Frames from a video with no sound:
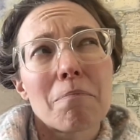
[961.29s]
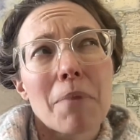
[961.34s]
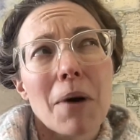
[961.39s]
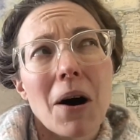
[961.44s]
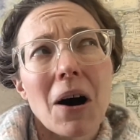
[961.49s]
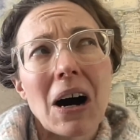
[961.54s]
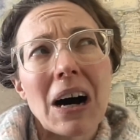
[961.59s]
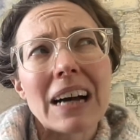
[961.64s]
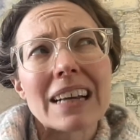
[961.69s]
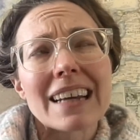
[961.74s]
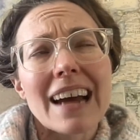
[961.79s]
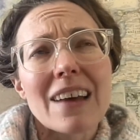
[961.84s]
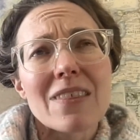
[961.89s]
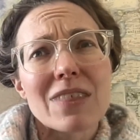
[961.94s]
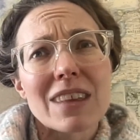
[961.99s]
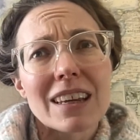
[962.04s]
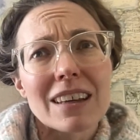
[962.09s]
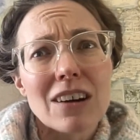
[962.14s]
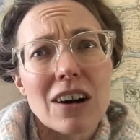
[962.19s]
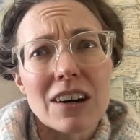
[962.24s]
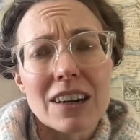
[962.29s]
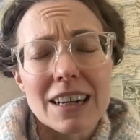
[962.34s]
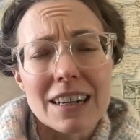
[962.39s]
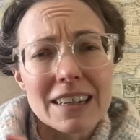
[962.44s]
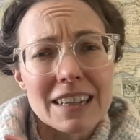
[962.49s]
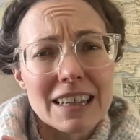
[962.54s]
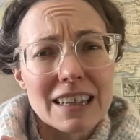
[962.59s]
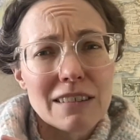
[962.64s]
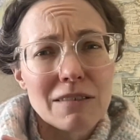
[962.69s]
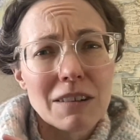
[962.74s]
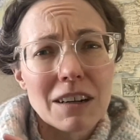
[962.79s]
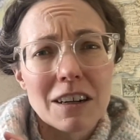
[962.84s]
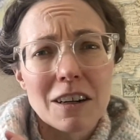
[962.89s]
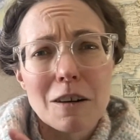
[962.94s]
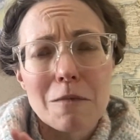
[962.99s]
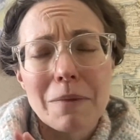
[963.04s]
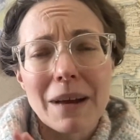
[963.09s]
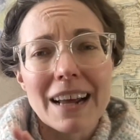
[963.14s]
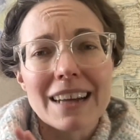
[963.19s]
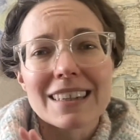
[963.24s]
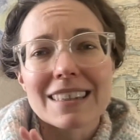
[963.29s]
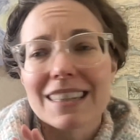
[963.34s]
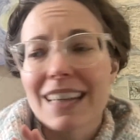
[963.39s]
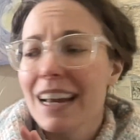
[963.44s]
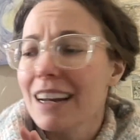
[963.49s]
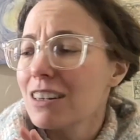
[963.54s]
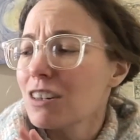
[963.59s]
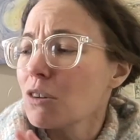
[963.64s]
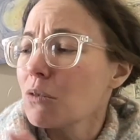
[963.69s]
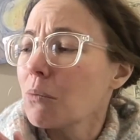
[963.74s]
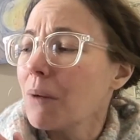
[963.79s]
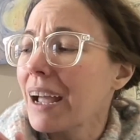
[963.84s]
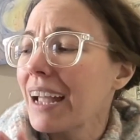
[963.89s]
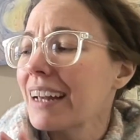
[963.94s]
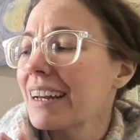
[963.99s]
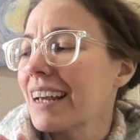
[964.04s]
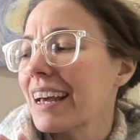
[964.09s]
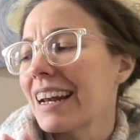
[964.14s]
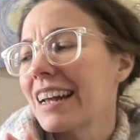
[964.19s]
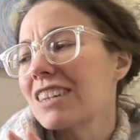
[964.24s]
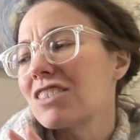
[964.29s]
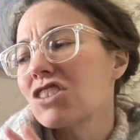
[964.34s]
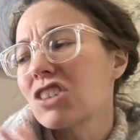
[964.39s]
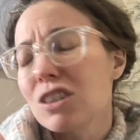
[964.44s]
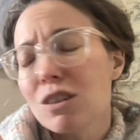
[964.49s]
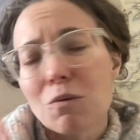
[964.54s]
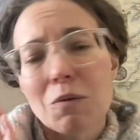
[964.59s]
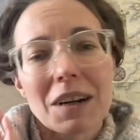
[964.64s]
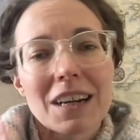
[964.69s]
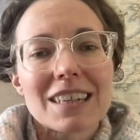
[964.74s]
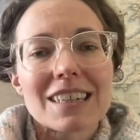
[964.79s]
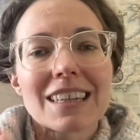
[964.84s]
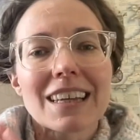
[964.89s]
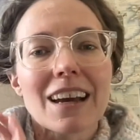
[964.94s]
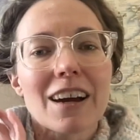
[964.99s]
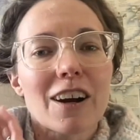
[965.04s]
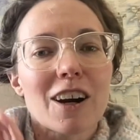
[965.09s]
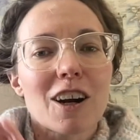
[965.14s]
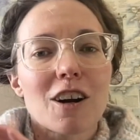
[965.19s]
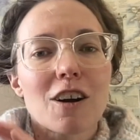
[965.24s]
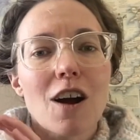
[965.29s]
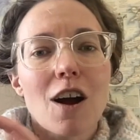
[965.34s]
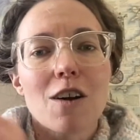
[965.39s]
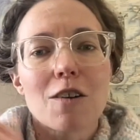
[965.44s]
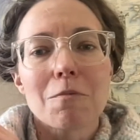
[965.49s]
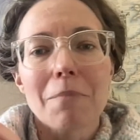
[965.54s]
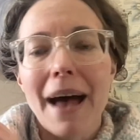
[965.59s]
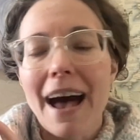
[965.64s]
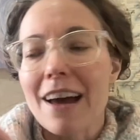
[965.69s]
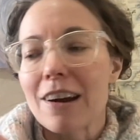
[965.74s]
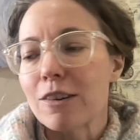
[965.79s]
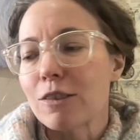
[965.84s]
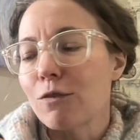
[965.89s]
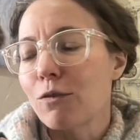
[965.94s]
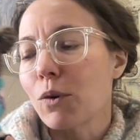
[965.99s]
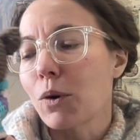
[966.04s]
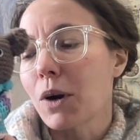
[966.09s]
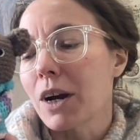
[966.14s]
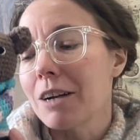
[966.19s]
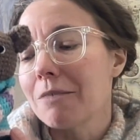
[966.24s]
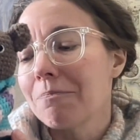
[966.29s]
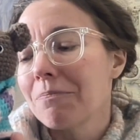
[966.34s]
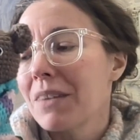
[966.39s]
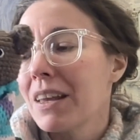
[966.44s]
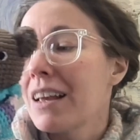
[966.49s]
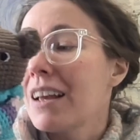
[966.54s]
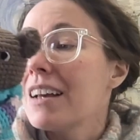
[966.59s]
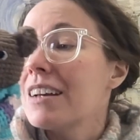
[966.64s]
bought, I think, on an e-reader, but I decided to wait, and I just wanted to get her own pattern for it.